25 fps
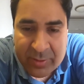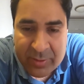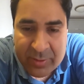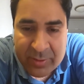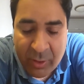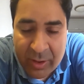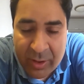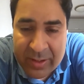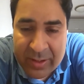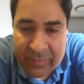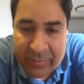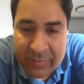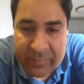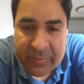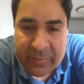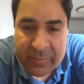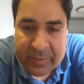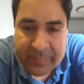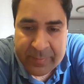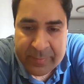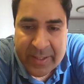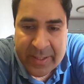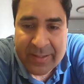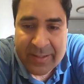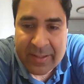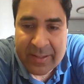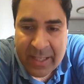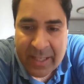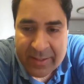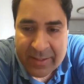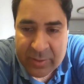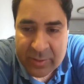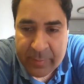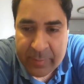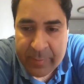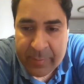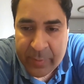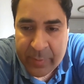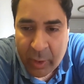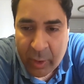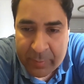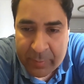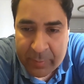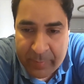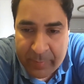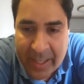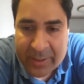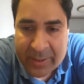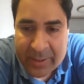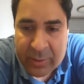Thawed, which means it has to be brought back